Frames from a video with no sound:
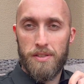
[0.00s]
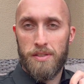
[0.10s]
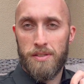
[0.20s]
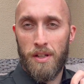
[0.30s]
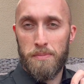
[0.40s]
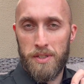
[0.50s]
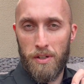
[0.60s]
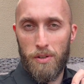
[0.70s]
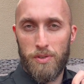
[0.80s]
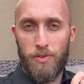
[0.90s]

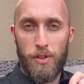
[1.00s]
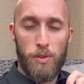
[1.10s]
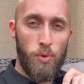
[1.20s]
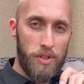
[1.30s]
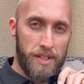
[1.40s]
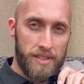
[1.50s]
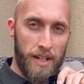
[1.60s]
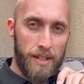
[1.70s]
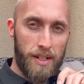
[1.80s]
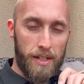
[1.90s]
Sub-Zero is for the cooling
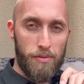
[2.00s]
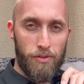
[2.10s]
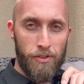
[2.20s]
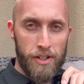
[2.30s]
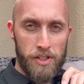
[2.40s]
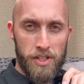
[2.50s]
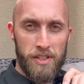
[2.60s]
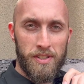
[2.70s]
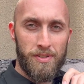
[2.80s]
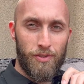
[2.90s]
side, like
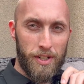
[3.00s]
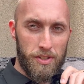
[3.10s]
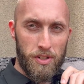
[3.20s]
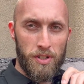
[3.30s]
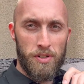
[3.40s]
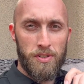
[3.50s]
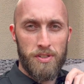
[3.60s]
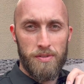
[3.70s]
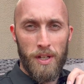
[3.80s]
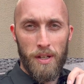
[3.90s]
fridges,
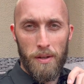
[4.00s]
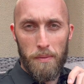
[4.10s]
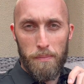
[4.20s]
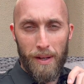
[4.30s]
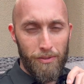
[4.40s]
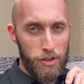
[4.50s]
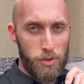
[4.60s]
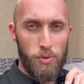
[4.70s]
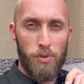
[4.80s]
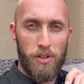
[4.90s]
freezers, beverage
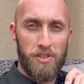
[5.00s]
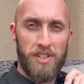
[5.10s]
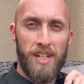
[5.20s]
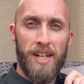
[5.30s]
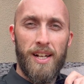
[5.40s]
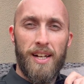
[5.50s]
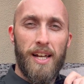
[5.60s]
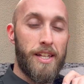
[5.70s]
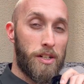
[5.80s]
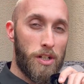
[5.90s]
coolers.
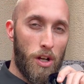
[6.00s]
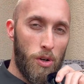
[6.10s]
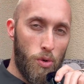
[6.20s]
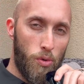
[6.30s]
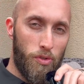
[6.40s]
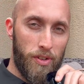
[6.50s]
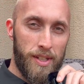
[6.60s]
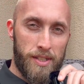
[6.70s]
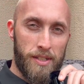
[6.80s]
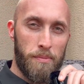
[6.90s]
And then Cove
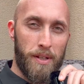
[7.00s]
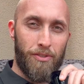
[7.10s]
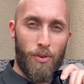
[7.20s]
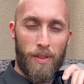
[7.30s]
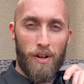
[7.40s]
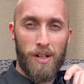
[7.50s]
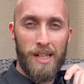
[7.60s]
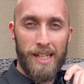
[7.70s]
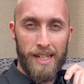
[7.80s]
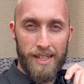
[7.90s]
is going to be for their
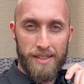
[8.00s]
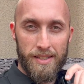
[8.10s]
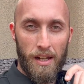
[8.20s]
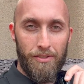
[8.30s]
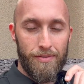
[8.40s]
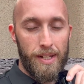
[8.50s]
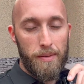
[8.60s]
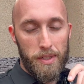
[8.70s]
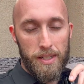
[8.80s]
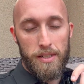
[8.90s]
cleaning stuff,
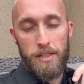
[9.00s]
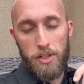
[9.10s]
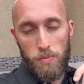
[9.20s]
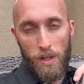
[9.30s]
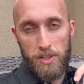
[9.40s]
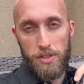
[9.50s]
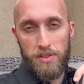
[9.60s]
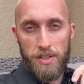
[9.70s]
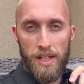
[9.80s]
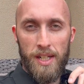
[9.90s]
namely
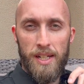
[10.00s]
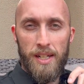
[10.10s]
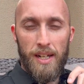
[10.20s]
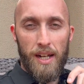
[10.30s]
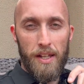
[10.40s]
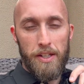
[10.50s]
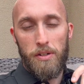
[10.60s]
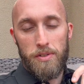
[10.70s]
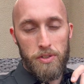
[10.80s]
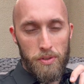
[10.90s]
dishwashers. They
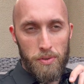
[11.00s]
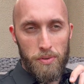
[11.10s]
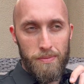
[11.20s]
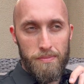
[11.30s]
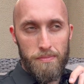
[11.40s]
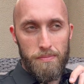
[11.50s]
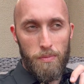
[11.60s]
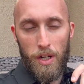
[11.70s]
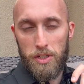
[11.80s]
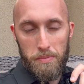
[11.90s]
don't do
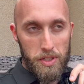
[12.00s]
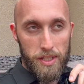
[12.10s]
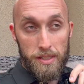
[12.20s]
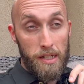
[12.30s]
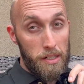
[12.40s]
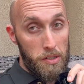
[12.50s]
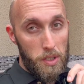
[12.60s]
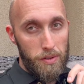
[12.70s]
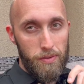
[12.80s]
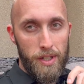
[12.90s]
washing machines that I know
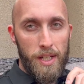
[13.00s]
of.